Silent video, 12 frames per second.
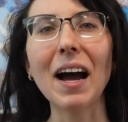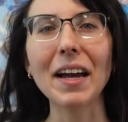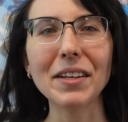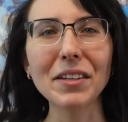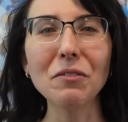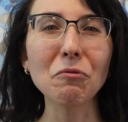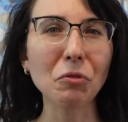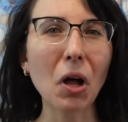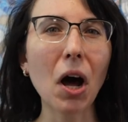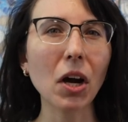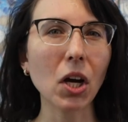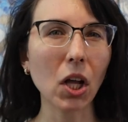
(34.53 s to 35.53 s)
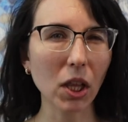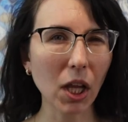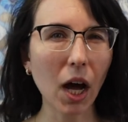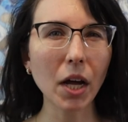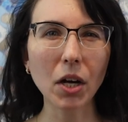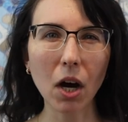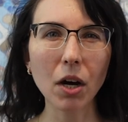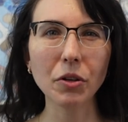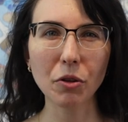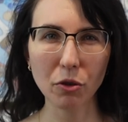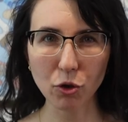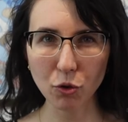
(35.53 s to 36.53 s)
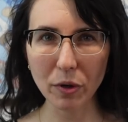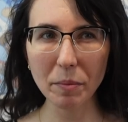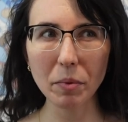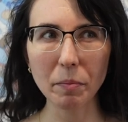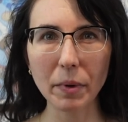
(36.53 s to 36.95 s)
I didn't vlog a lot on the trip,